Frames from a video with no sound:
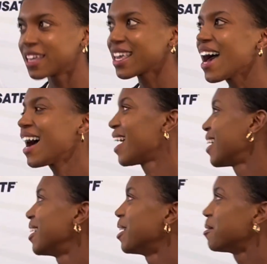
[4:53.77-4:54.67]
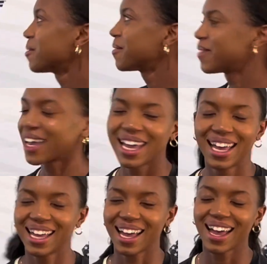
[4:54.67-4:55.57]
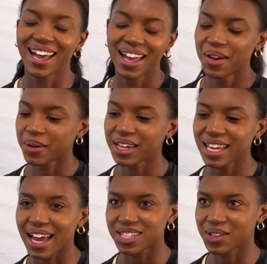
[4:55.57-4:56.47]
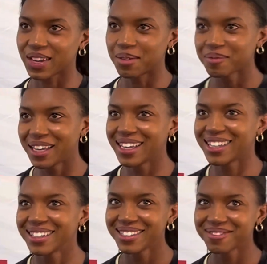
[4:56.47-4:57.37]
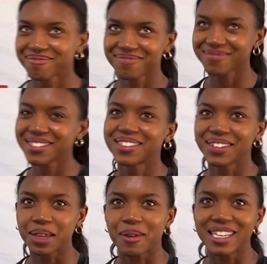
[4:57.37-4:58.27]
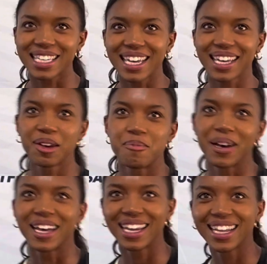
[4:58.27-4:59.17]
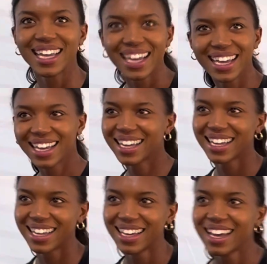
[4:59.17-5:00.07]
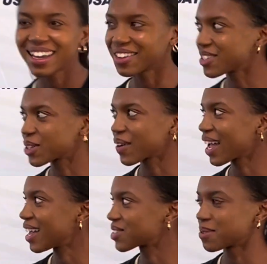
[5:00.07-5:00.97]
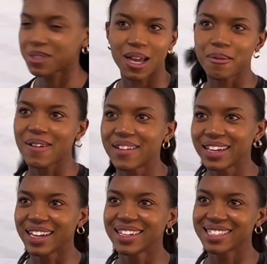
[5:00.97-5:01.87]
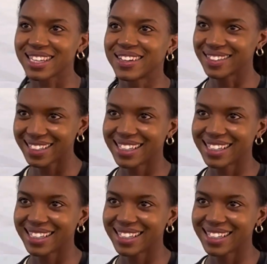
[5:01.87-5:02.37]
Yeah, we're gonna get ice cream. Really really basic, but here there's a great ice cream shop around here. So